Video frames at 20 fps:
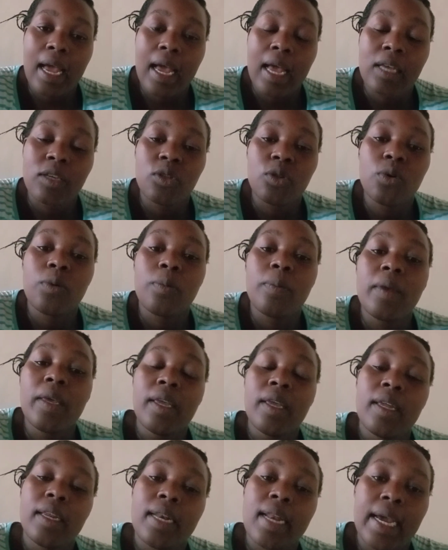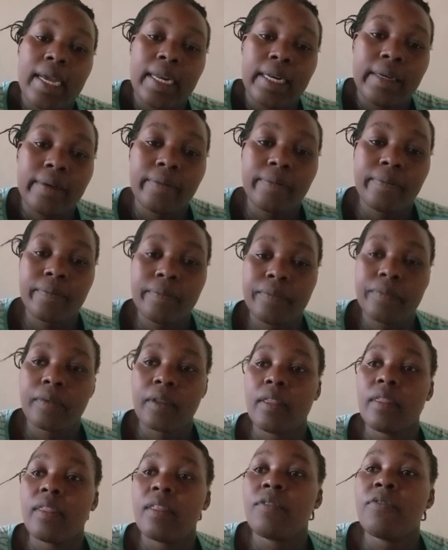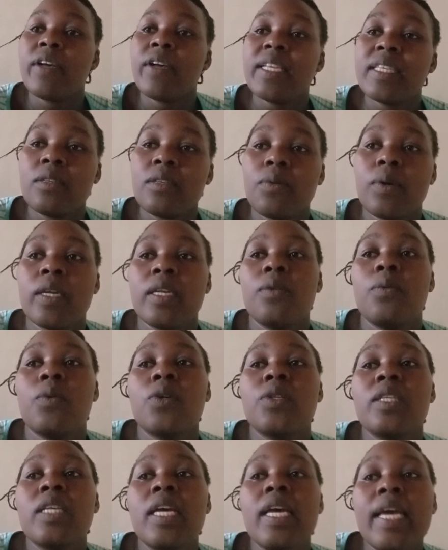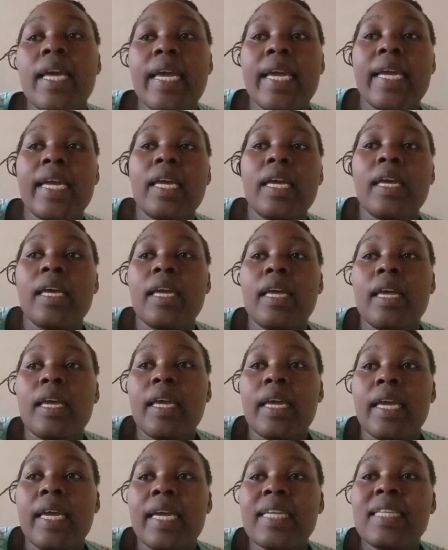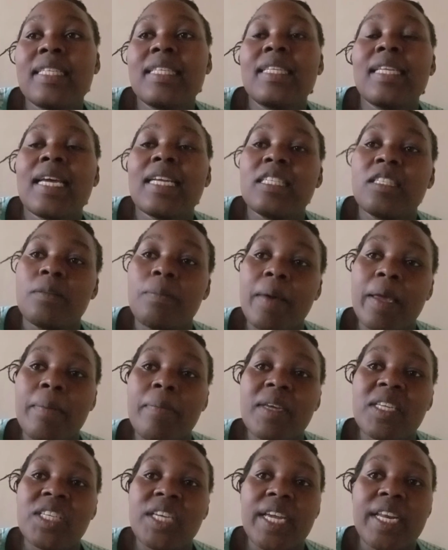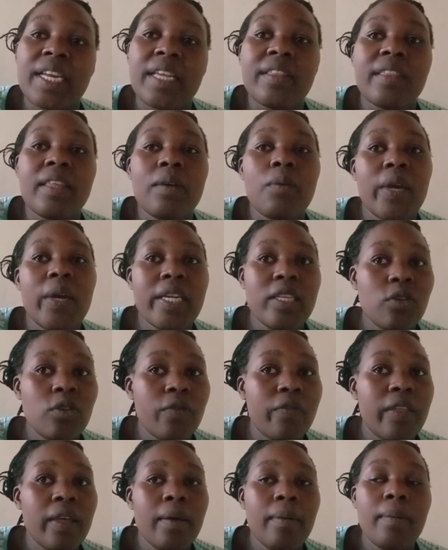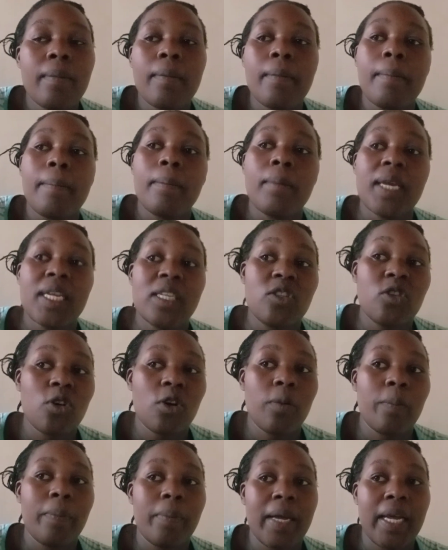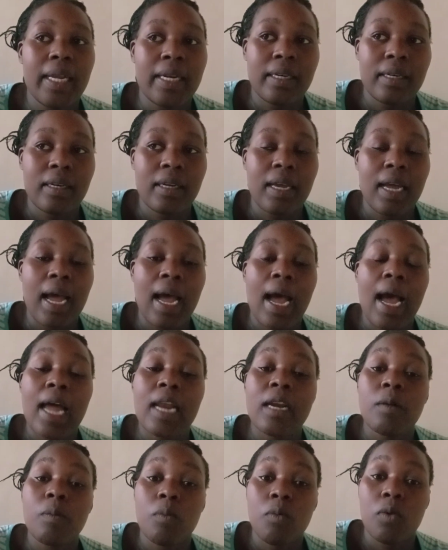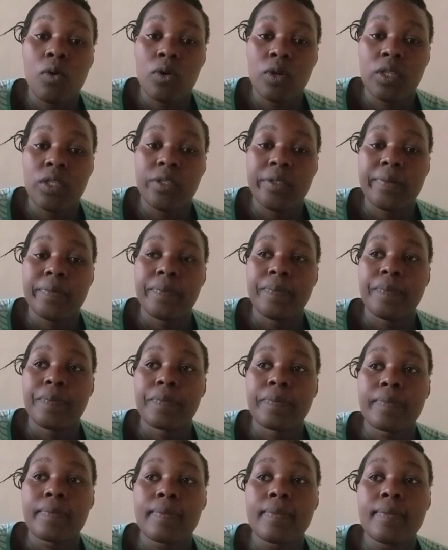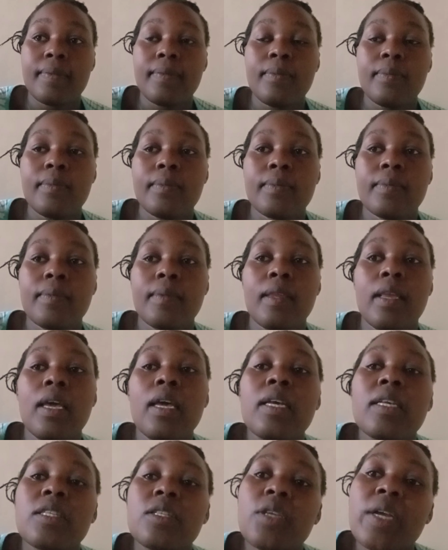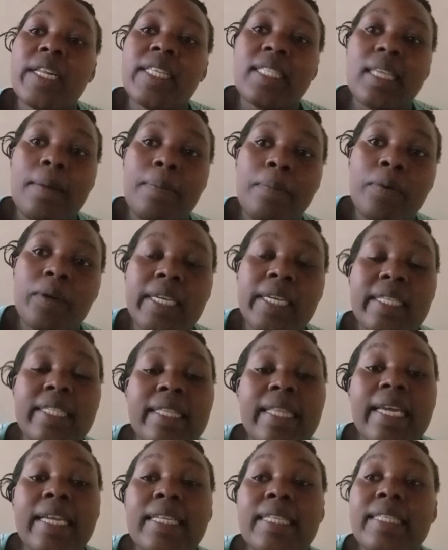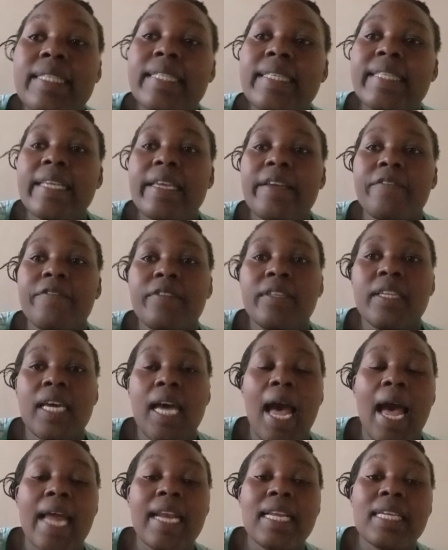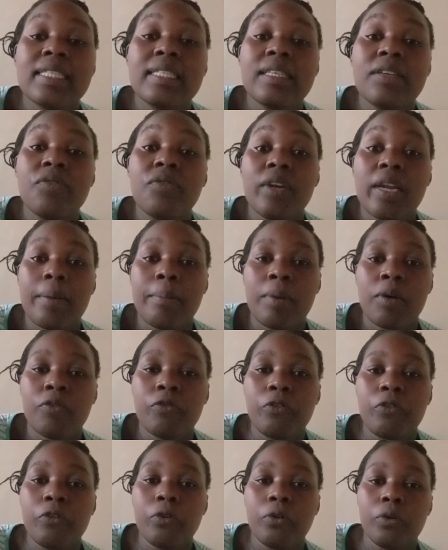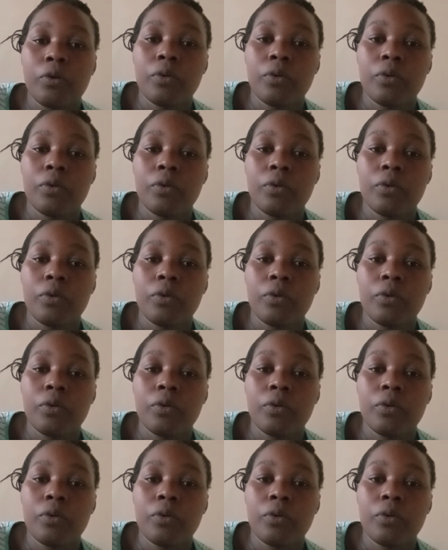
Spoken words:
should be done. The first one was, it starts by measuring the weight of the metal pan and mold. Soil sample is then sieved under sieve number 4.